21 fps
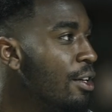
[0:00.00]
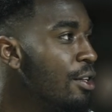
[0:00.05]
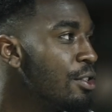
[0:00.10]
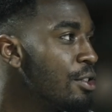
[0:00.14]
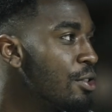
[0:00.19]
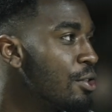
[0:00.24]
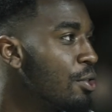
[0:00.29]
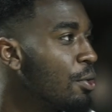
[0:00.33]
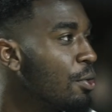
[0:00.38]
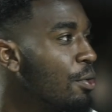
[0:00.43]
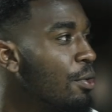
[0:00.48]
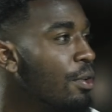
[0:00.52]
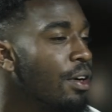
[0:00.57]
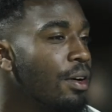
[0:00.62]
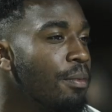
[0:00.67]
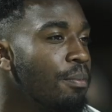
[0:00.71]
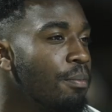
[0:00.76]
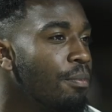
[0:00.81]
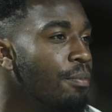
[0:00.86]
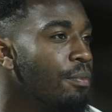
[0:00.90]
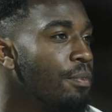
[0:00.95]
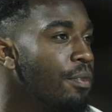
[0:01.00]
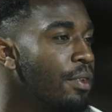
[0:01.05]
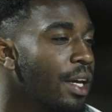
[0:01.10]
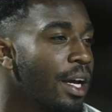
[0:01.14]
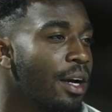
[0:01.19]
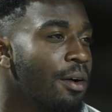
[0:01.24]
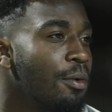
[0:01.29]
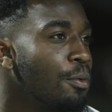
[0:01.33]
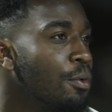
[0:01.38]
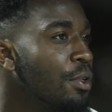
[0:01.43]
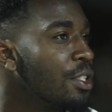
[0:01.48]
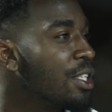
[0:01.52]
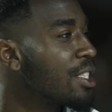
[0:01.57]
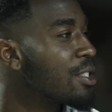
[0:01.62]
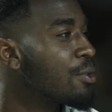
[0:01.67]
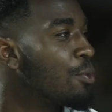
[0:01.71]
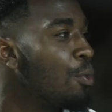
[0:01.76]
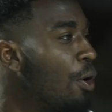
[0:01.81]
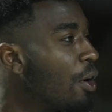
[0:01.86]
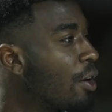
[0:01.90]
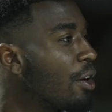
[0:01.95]
So yeah, we
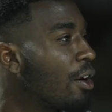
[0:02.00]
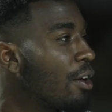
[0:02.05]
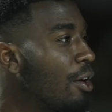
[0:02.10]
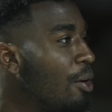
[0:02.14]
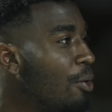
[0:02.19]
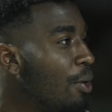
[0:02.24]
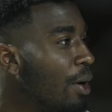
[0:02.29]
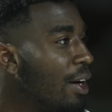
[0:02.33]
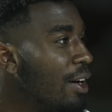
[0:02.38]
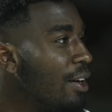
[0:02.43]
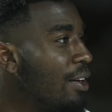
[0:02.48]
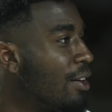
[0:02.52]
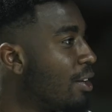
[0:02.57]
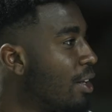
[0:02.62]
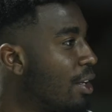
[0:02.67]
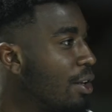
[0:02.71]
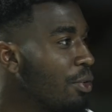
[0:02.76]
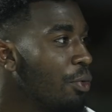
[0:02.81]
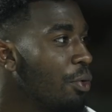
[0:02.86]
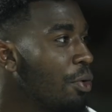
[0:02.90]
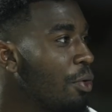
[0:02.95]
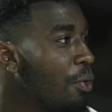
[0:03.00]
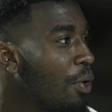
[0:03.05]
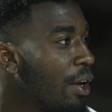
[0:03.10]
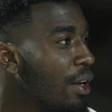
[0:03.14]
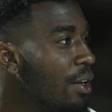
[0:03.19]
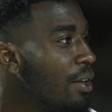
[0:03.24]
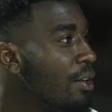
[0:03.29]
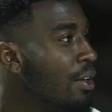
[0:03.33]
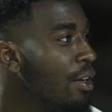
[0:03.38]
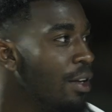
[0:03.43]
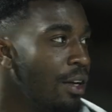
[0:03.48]
just work on our individual